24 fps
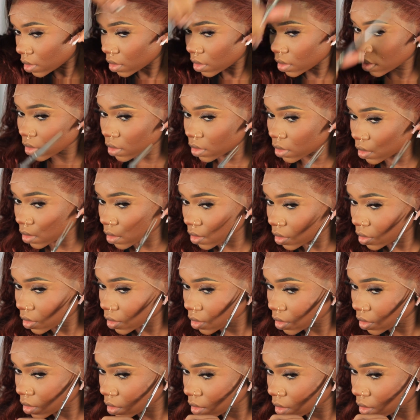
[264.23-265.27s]
And the first thing
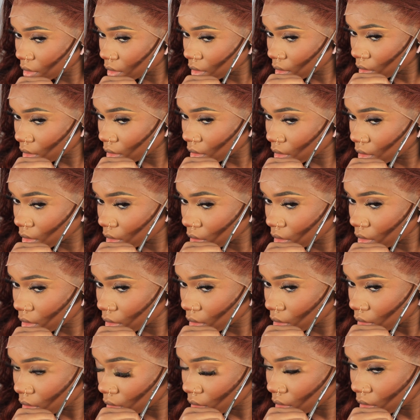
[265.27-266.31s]
we do with a
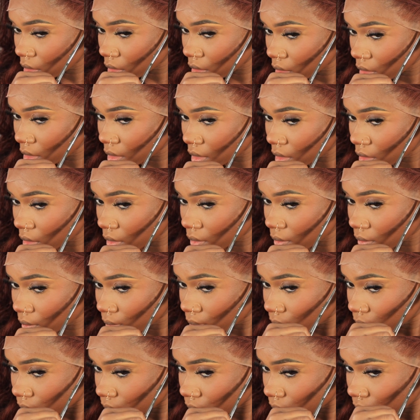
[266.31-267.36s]
13x4
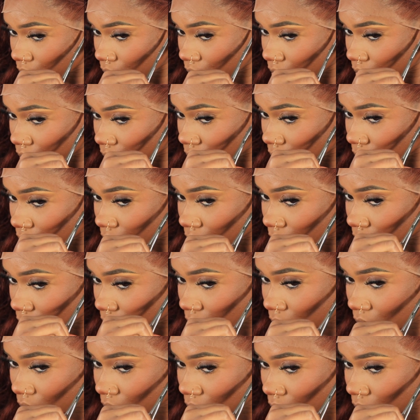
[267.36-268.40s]
lace
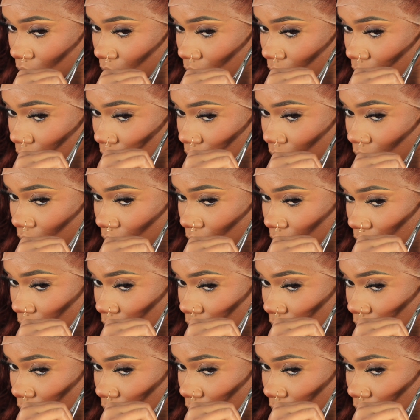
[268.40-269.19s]
frontal is cut